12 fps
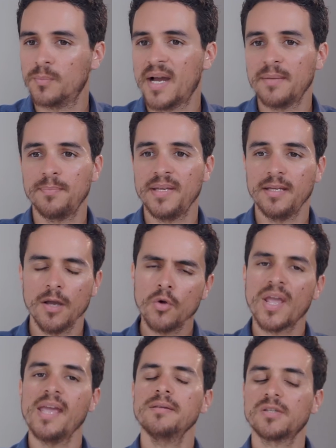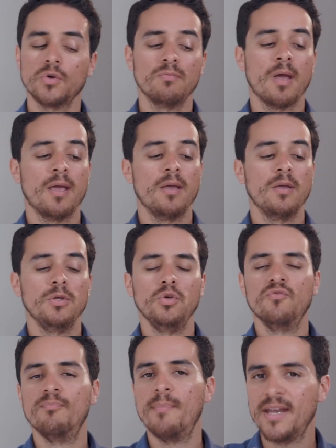might be, okay, so
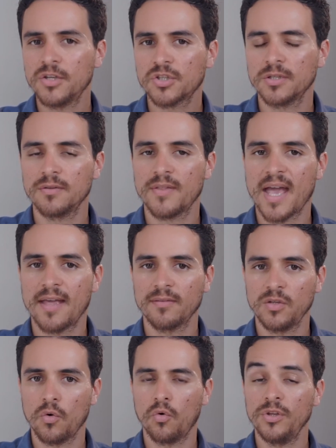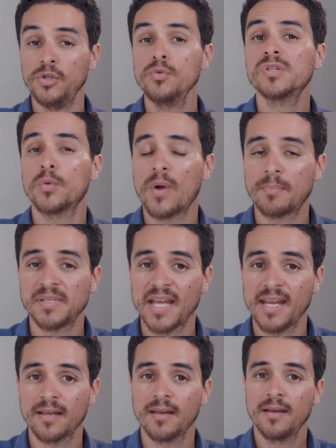you've mentioned that your user
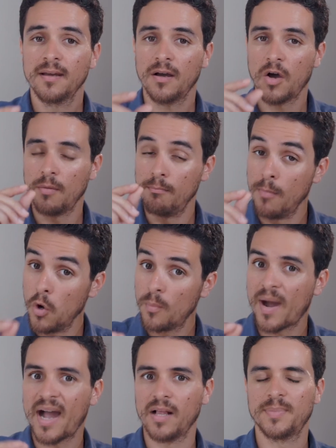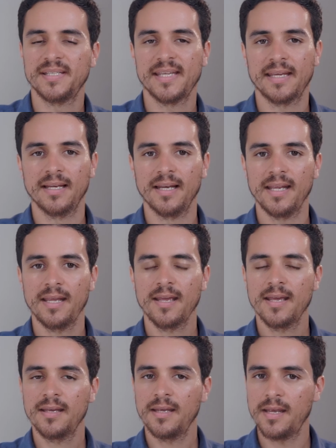uptake on mobile particularly
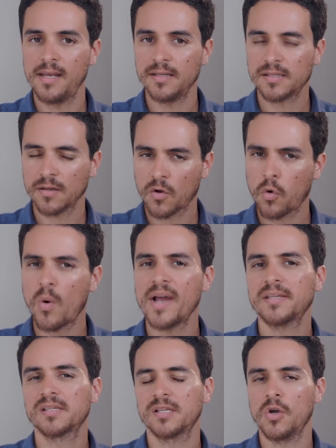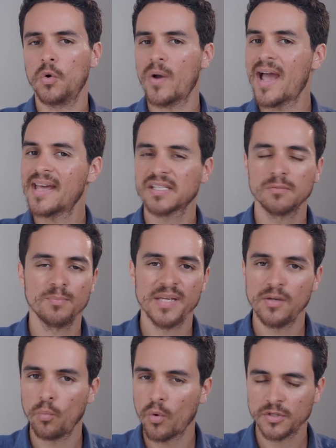is quite slow or hasn't
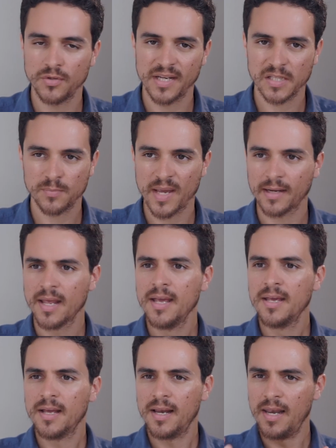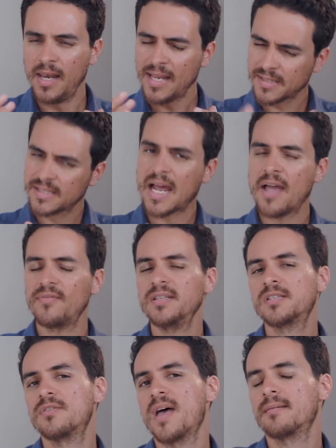been what you'd expect. Let's dive
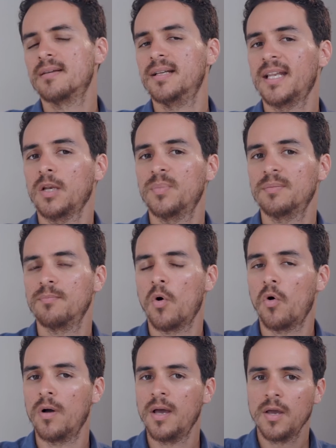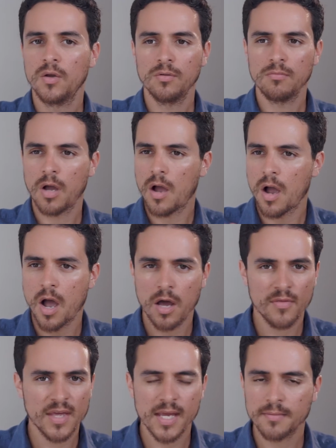into that a little bit more. Are
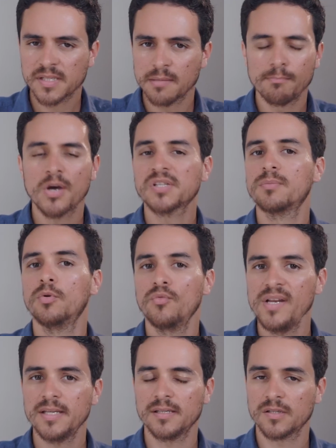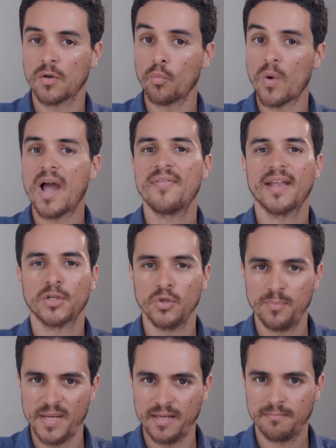there some possible reasons on why that could
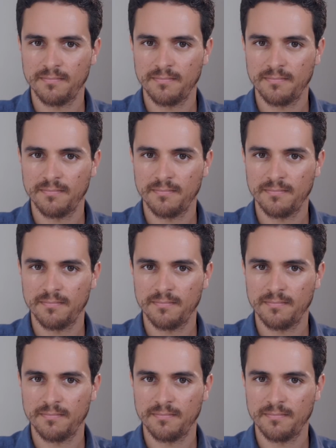be?